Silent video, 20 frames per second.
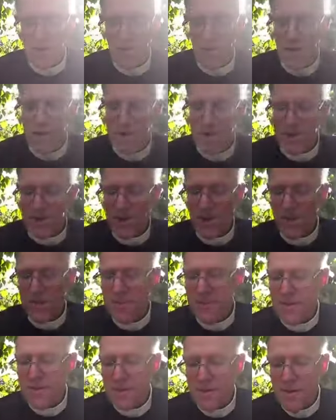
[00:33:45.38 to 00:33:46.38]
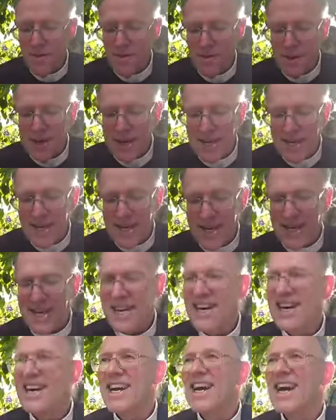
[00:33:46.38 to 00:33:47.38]
we stop making
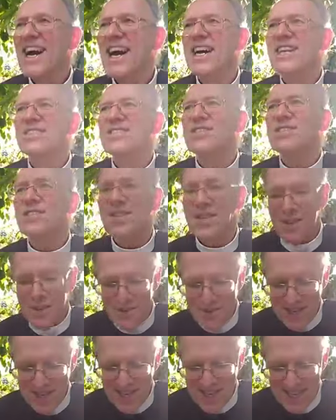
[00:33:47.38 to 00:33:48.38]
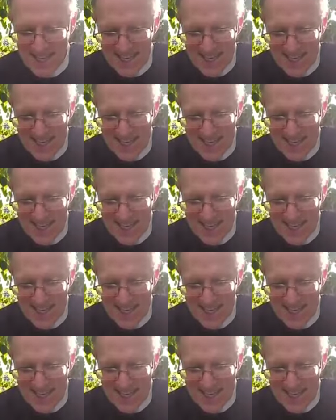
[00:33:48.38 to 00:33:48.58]
excuses.